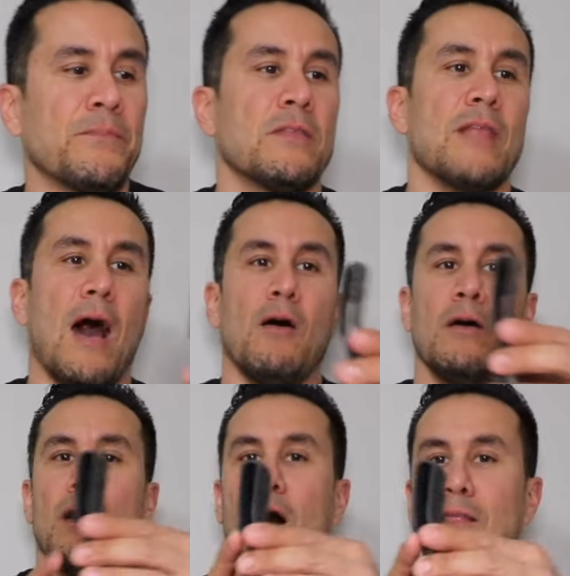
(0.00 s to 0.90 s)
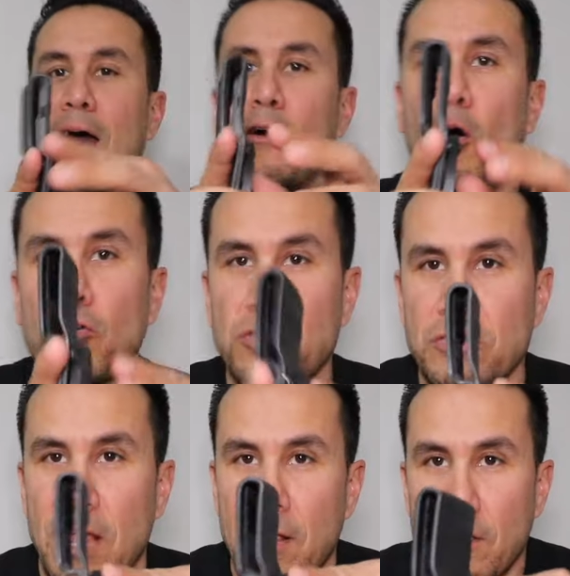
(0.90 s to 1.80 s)
Now, a lot of
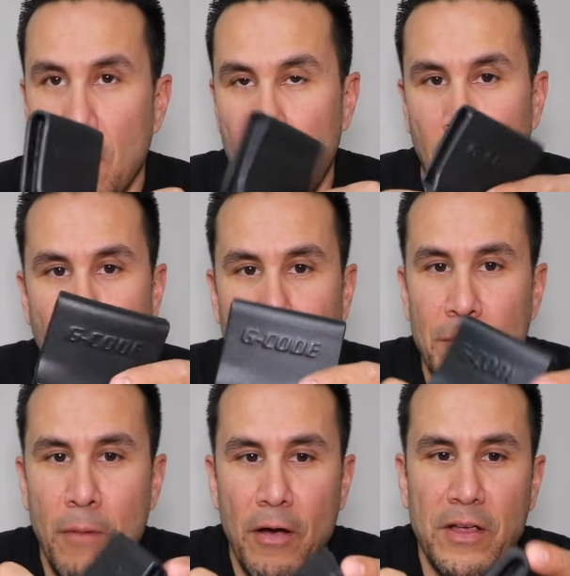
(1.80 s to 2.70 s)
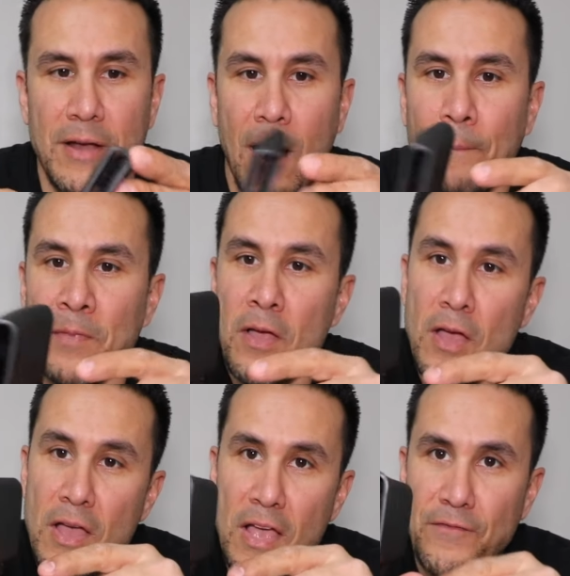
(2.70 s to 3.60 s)
holsters that are on the market now,
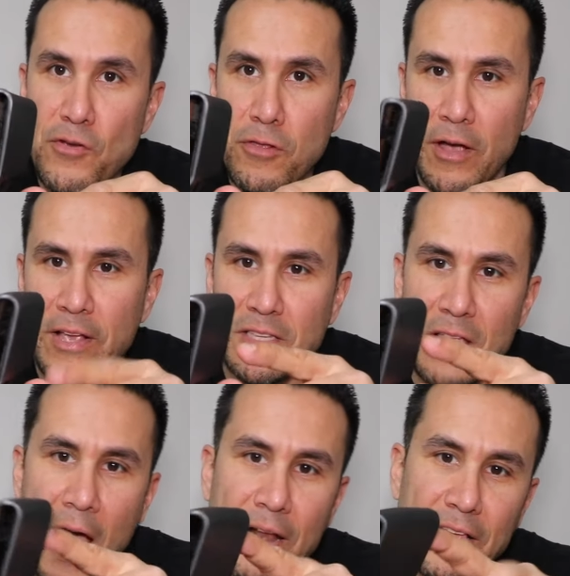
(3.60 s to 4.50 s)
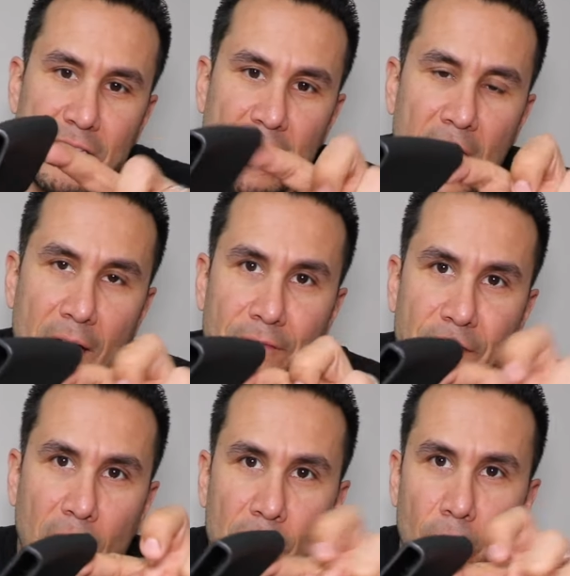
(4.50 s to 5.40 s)
if you look inside, it's going to have
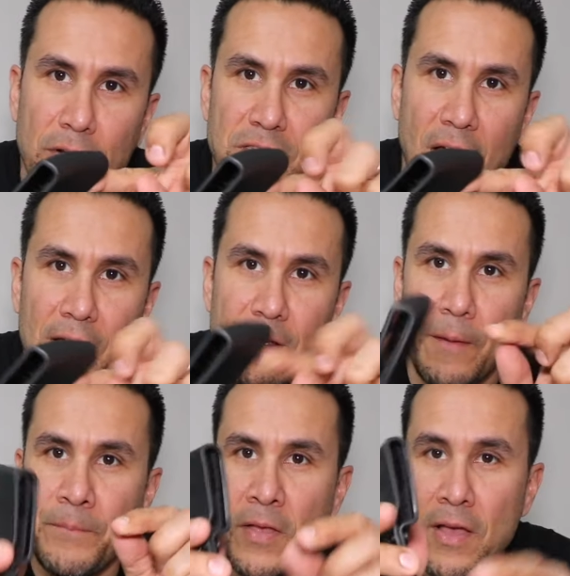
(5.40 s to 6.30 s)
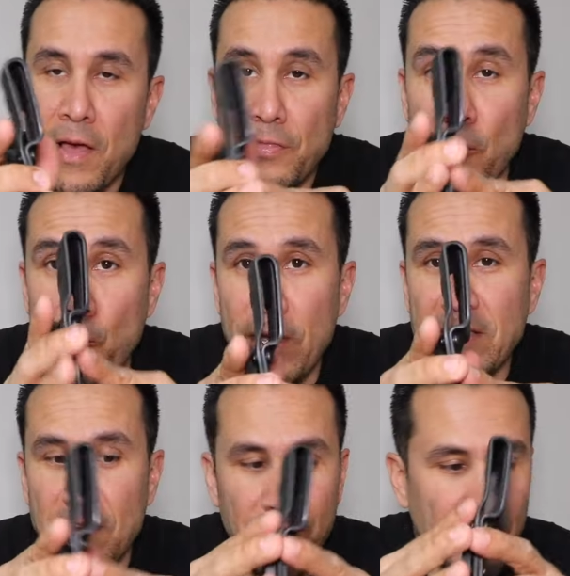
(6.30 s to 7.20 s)
Velcro inside there. The
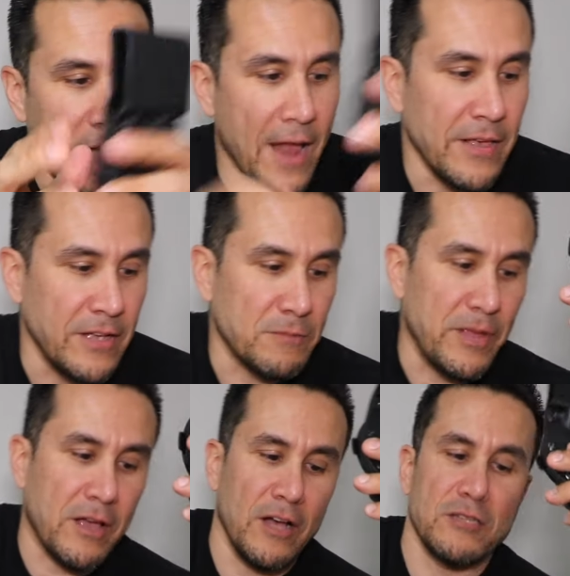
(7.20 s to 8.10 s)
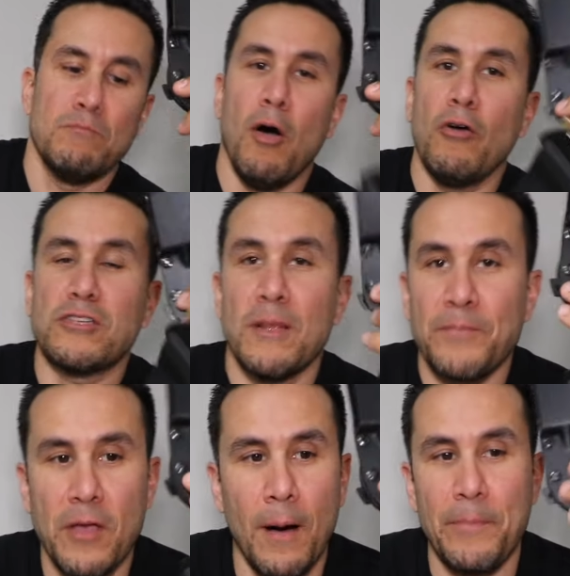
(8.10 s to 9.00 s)
reason for that is because most
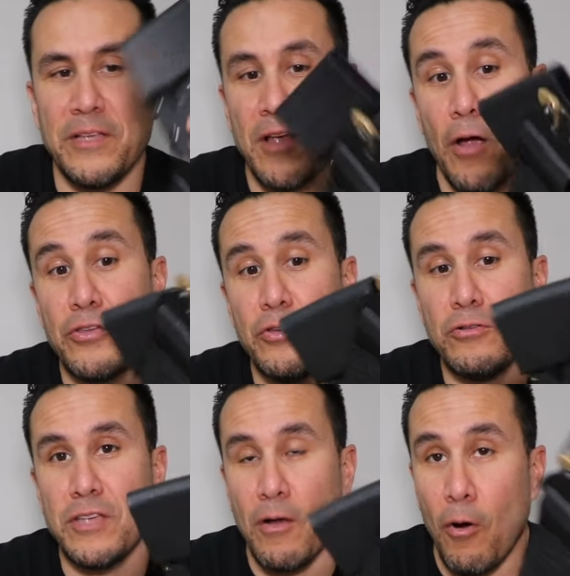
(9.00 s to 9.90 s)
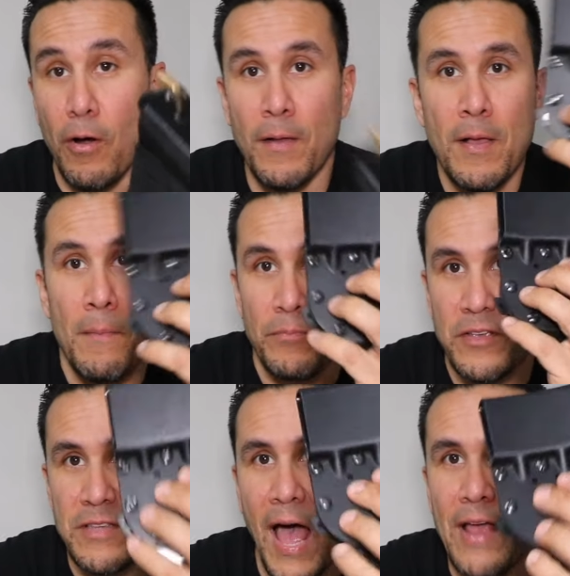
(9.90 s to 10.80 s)
companies are using or
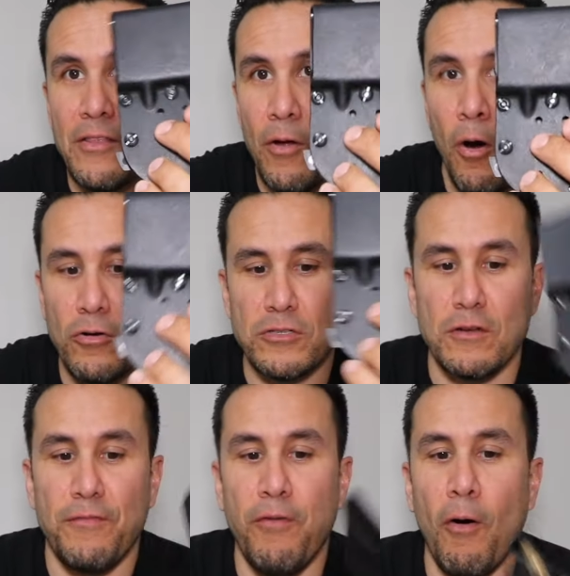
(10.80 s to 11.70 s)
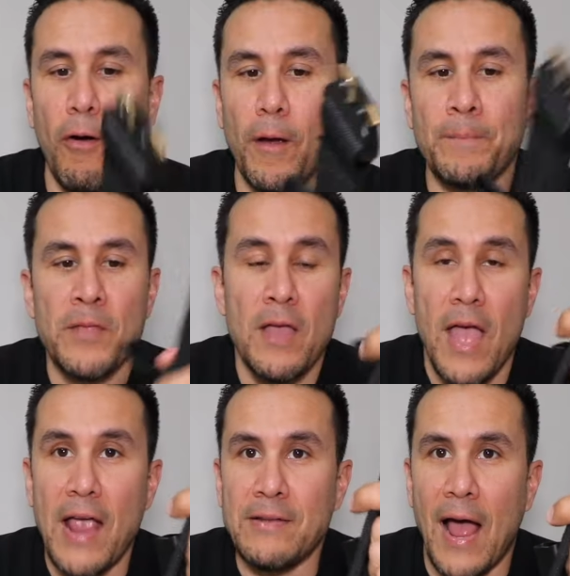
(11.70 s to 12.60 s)
designing their holsters for
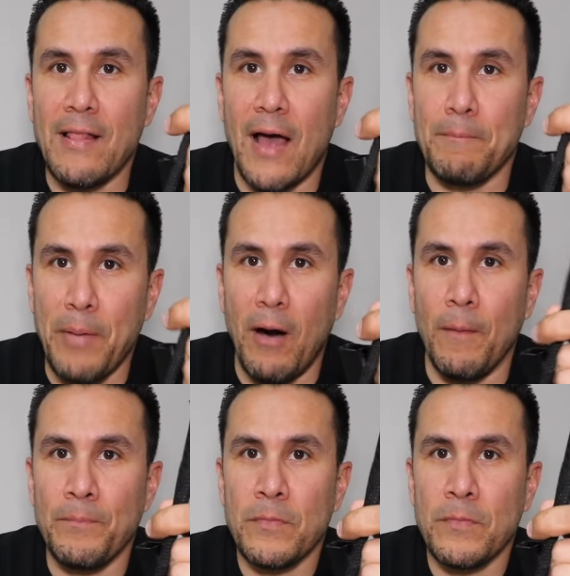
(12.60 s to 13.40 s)
a nylon belt.